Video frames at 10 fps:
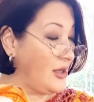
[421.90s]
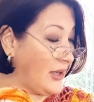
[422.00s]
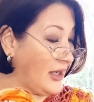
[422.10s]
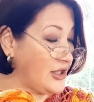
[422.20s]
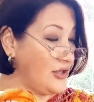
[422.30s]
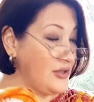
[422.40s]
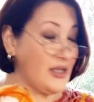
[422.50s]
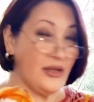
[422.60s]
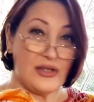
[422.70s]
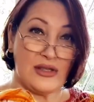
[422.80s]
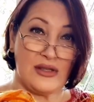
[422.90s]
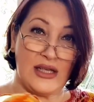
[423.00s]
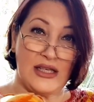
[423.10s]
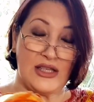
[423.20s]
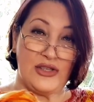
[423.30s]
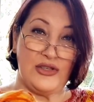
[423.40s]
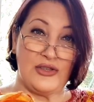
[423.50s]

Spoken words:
But I'd use these two